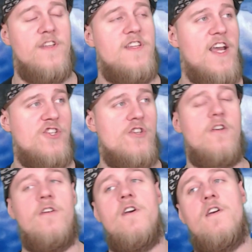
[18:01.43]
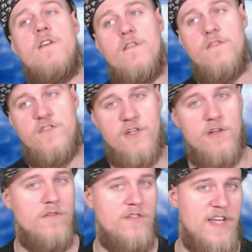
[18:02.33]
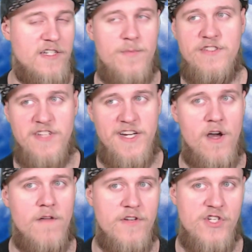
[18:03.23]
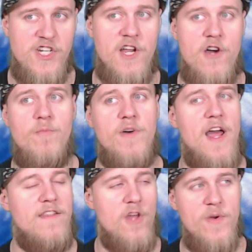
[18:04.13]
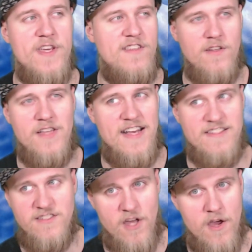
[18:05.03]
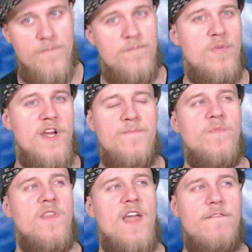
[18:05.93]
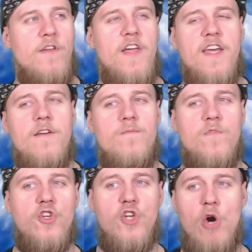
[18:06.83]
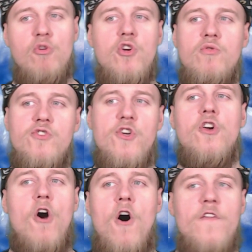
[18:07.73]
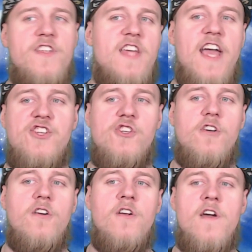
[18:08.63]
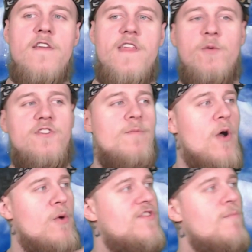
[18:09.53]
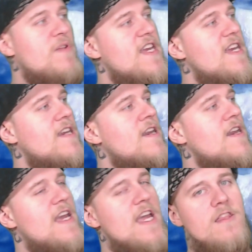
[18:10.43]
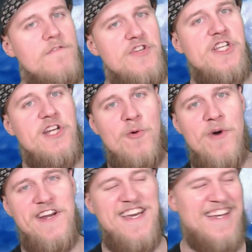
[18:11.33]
The texture, still yet to be seen on Vegeta, but I know he still has some, but I feel like Goku took all the texture that was supposed to be in the Vegeta one.